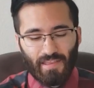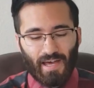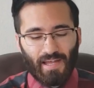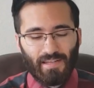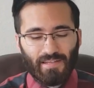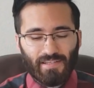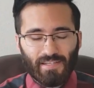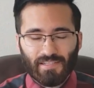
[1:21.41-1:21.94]

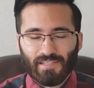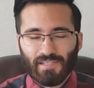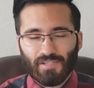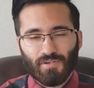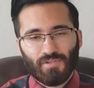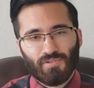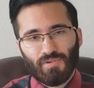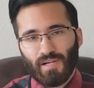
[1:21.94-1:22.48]
that doesn't
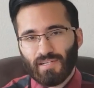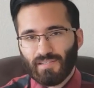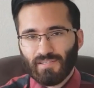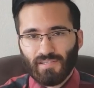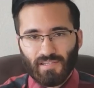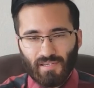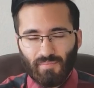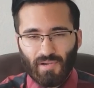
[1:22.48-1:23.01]
go directly
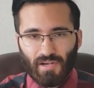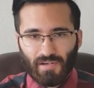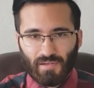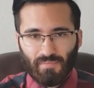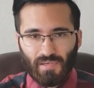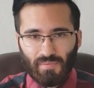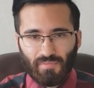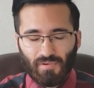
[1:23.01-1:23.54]
to the
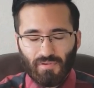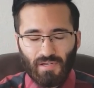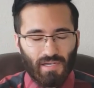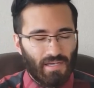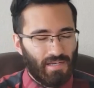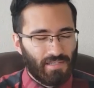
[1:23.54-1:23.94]
American people.